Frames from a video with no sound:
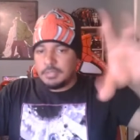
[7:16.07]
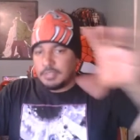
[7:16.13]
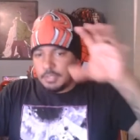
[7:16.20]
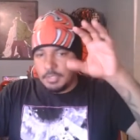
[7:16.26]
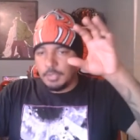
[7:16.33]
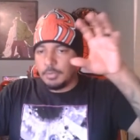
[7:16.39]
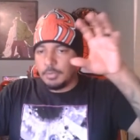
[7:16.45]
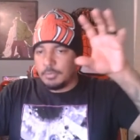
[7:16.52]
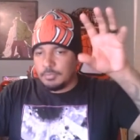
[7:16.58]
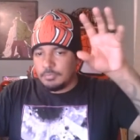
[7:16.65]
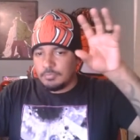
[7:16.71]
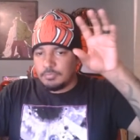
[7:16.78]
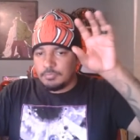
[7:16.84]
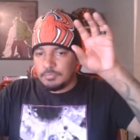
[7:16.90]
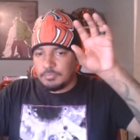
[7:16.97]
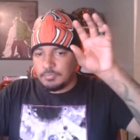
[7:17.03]
you know,
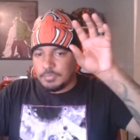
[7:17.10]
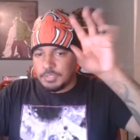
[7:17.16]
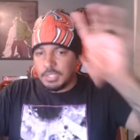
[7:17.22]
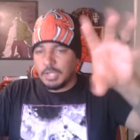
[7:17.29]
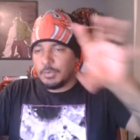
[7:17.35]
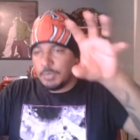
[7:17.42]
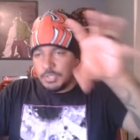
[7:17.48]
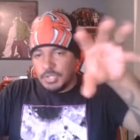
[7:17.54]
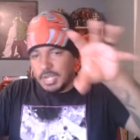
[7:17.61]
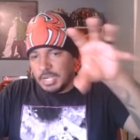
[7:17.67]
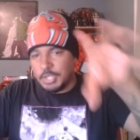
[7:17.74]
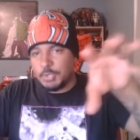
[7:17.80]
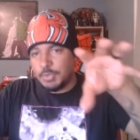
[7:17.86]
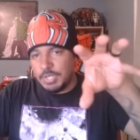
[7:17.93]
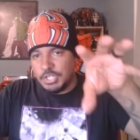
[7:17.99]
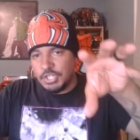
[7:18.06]
stuck with trying to
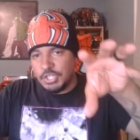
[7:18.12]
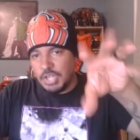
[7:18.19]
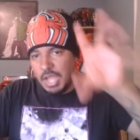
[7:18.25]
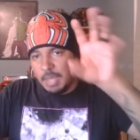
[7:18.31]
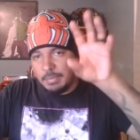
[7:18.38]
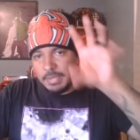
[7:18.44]
do his job